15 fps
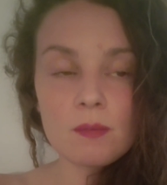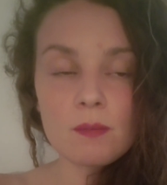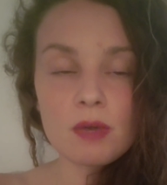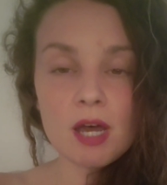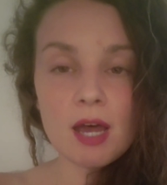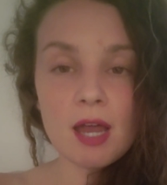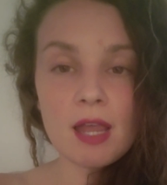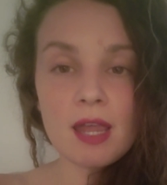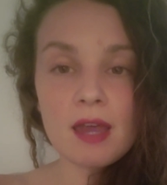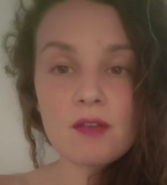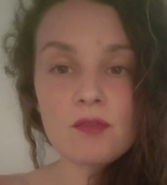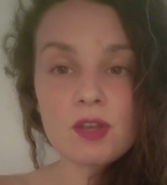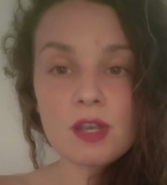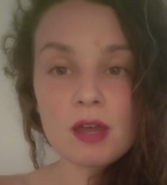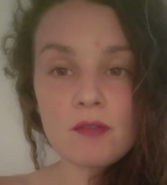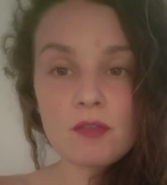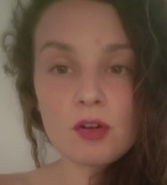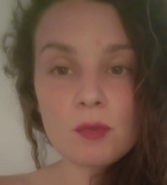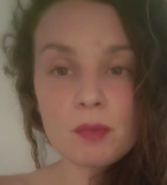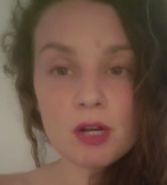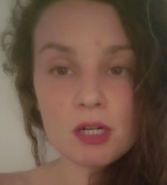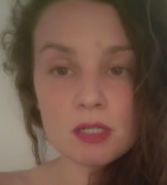but I have
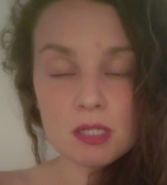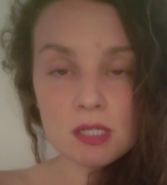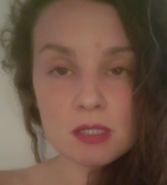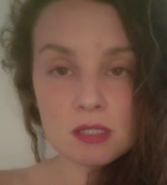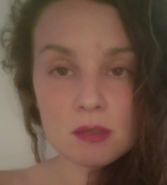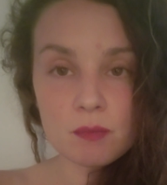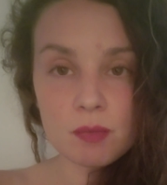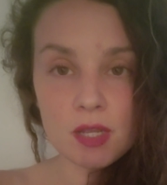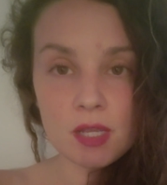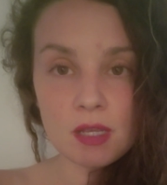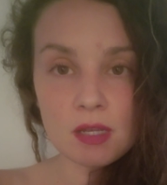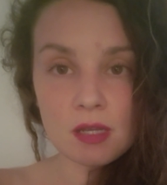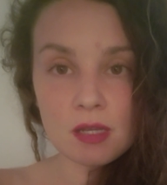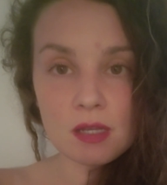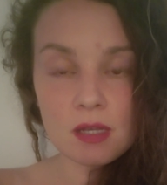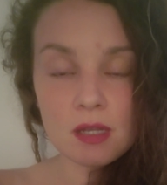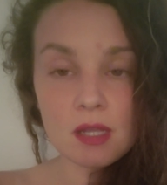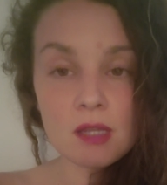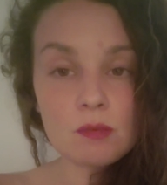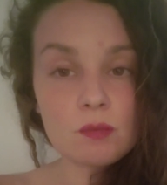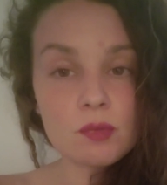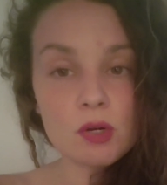never participated
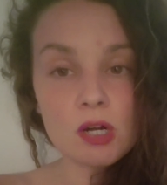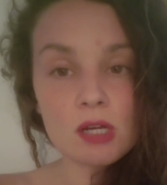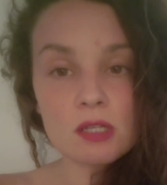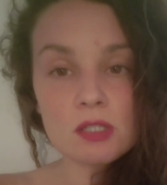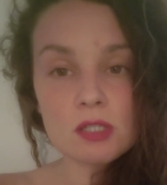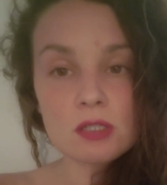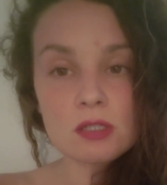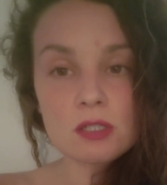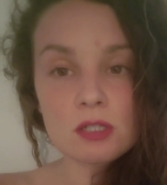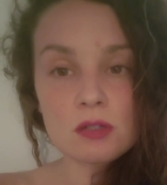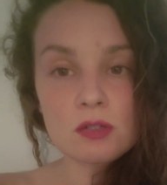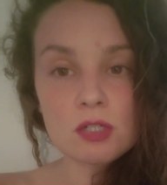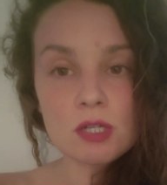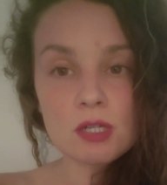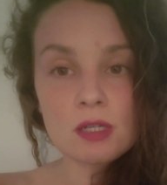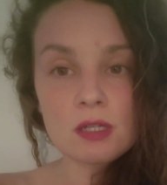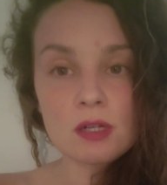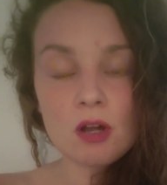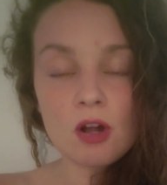in prostitution,